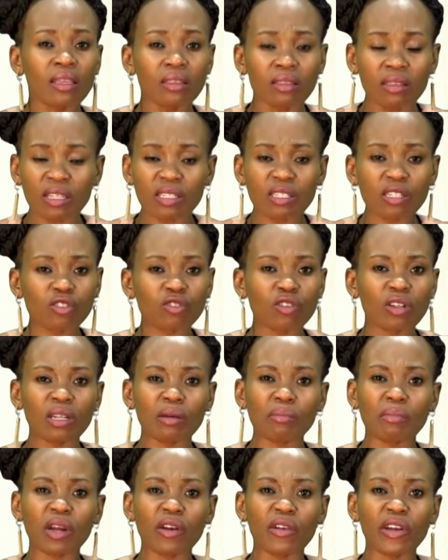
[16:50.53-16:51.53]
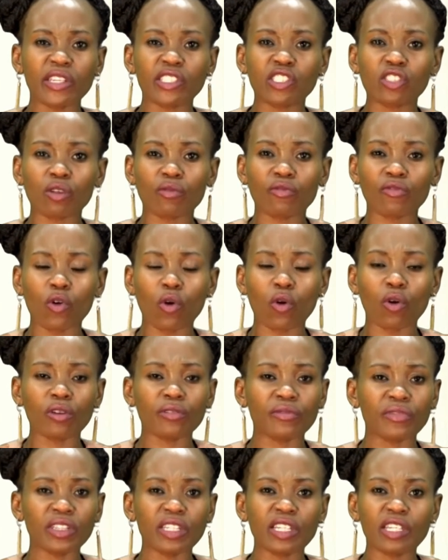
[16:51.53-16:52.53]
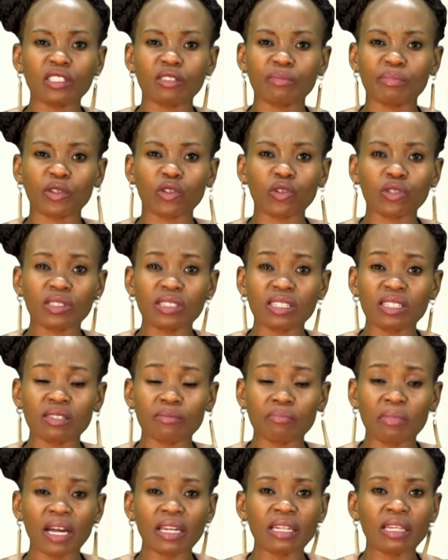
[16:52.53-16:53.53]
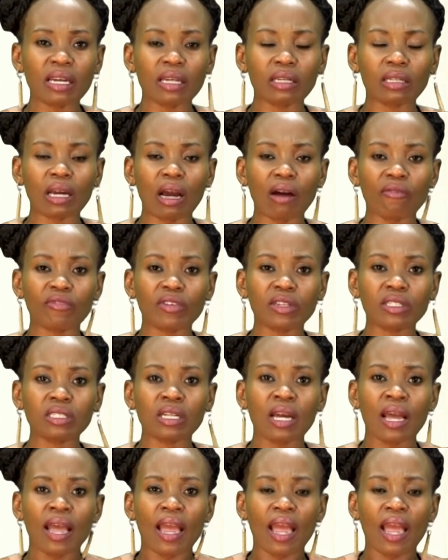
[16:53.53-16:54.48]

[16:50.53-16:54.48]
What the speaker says: This is not a marriage for convenience, because there's money and comfort.